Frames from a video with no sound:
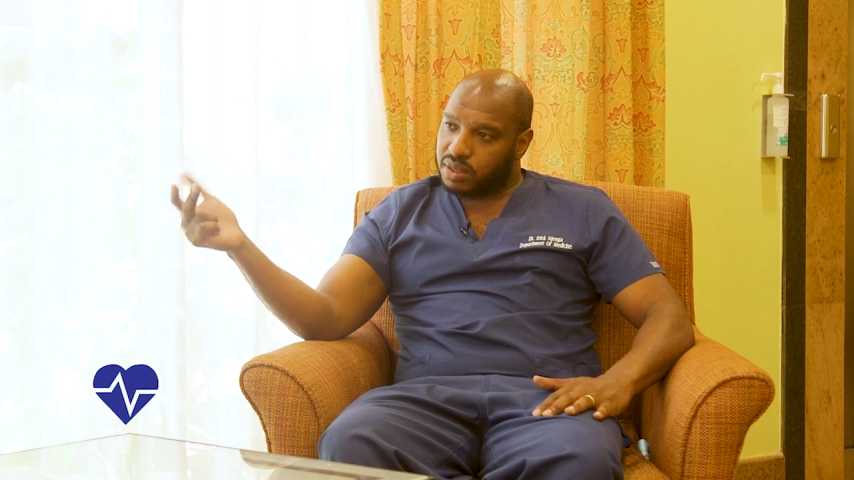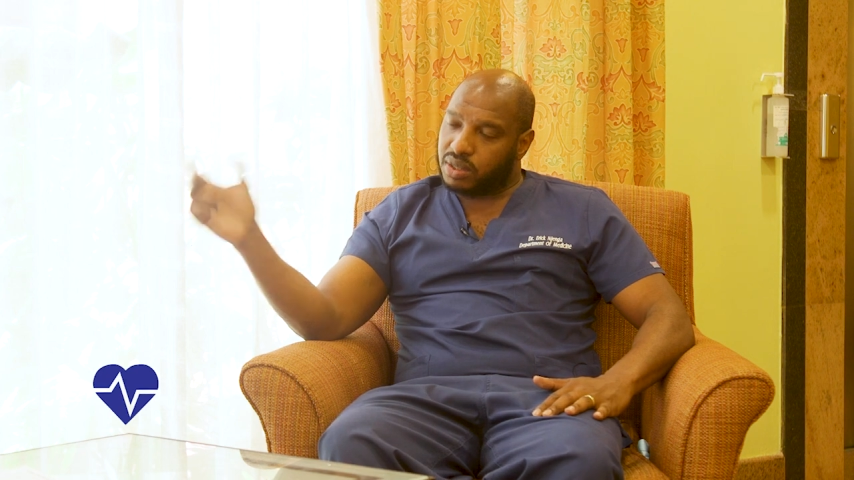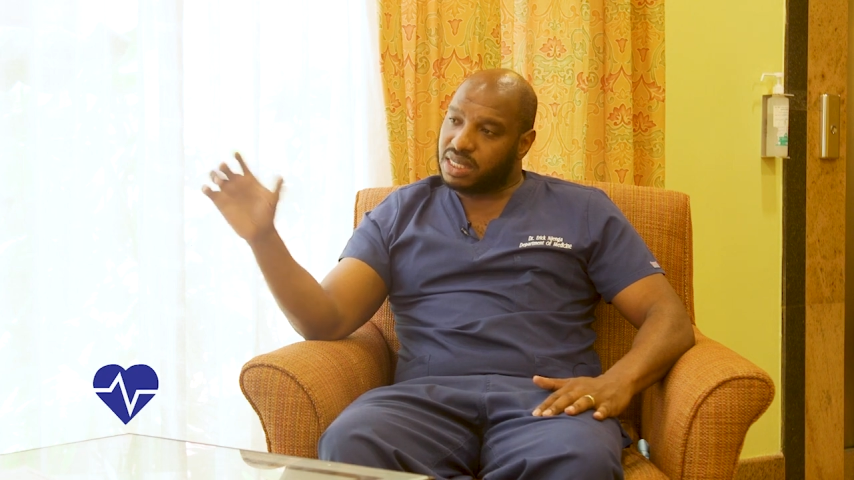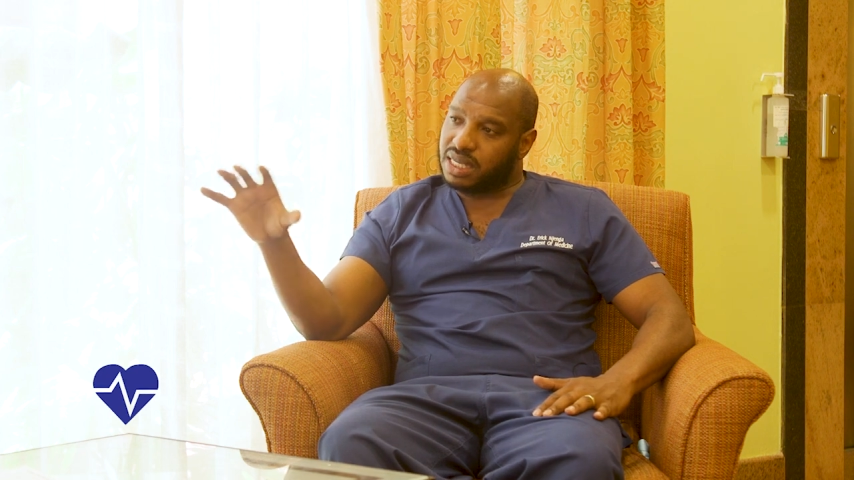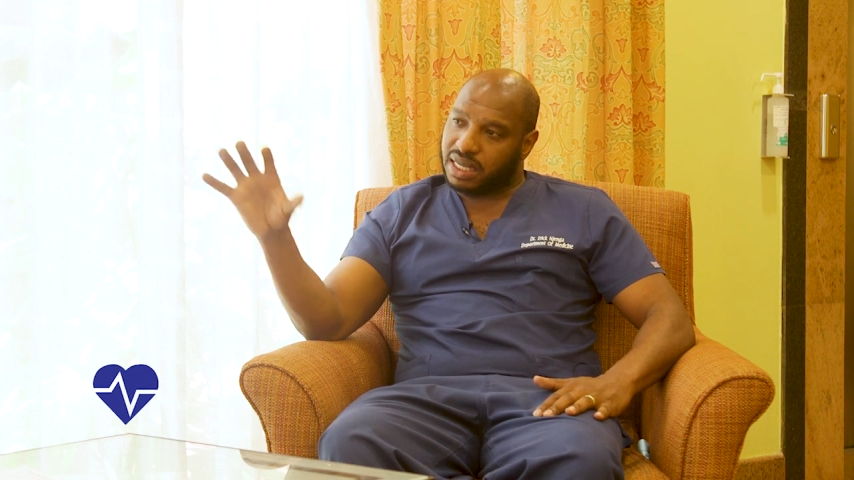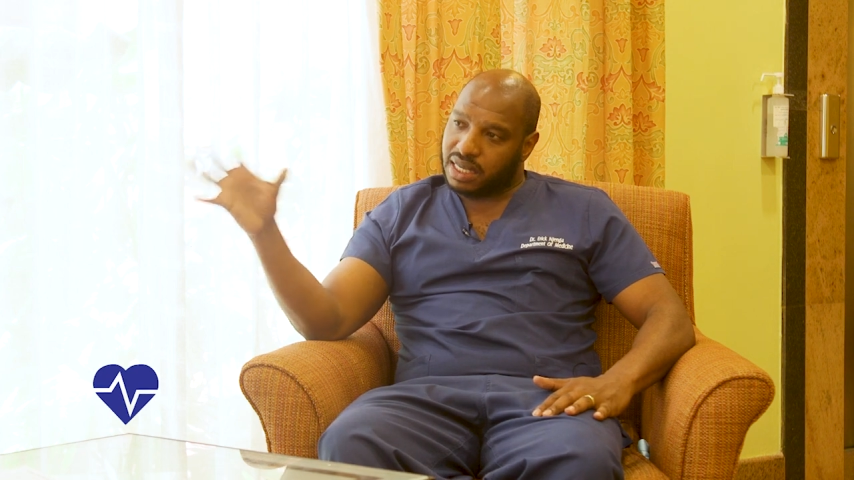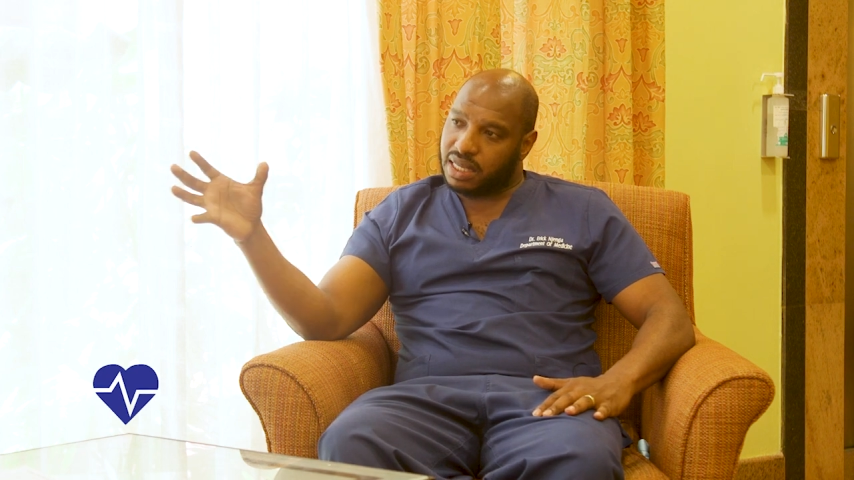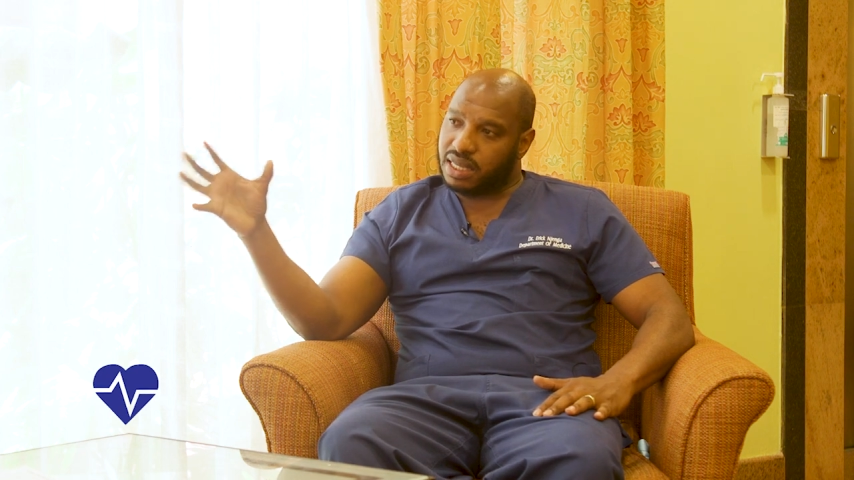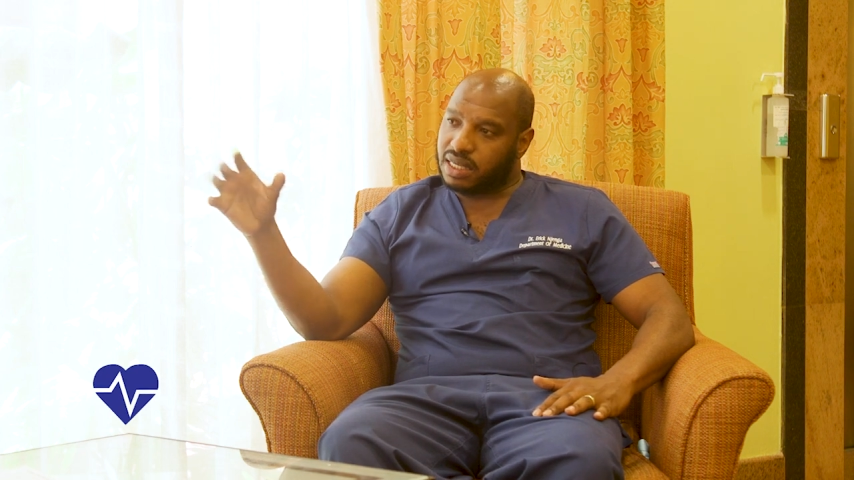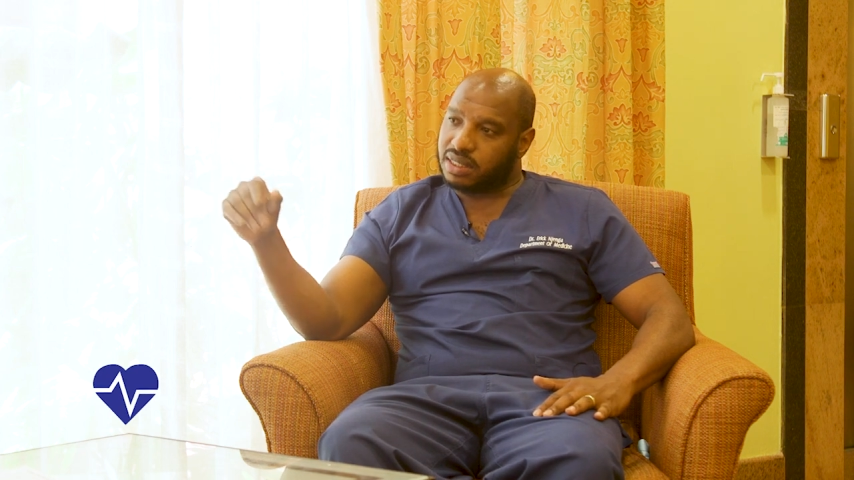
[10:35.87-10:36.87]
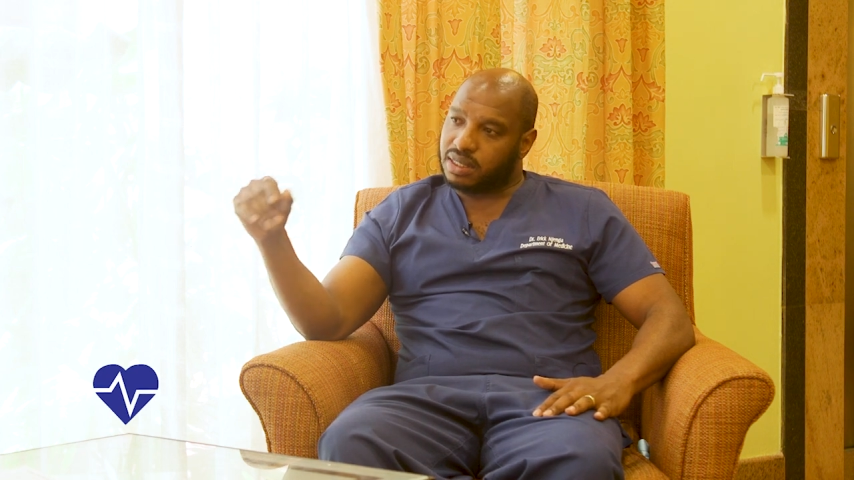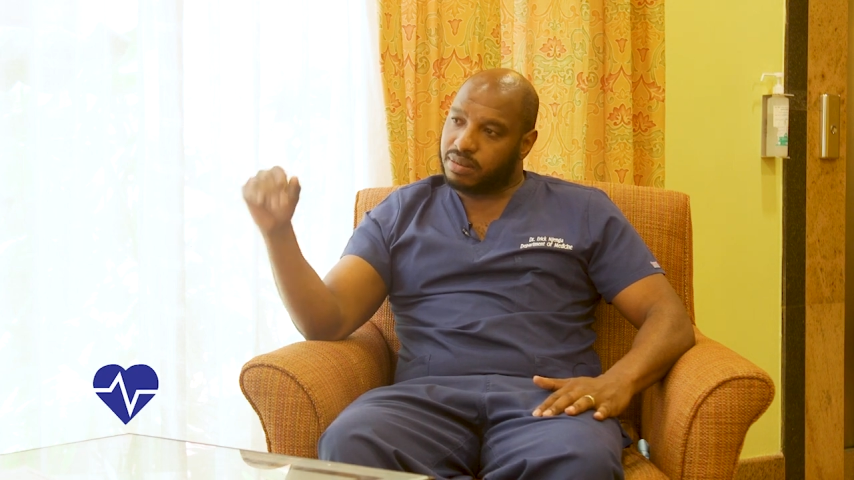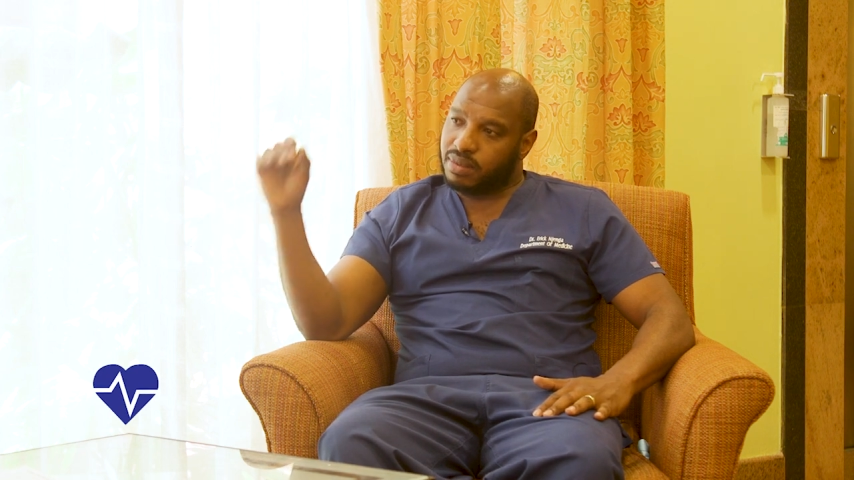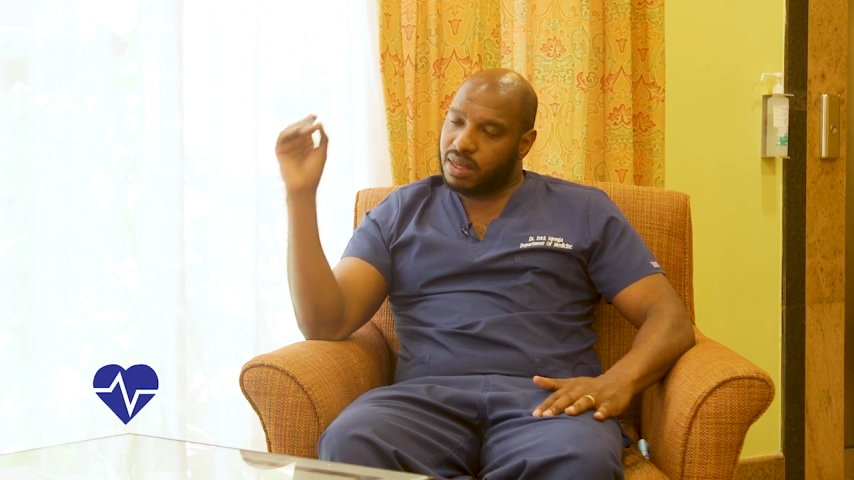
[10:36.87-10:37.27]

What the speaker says: All these are key things.